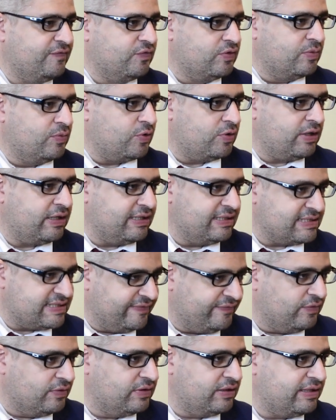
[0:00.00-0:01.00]
formwork and
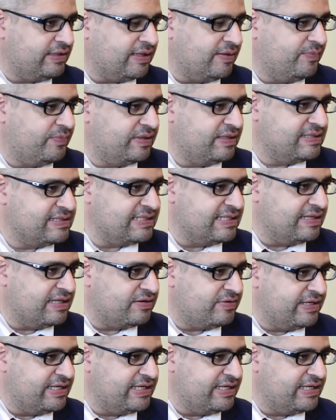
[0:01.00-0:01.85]
scaffolding companies in the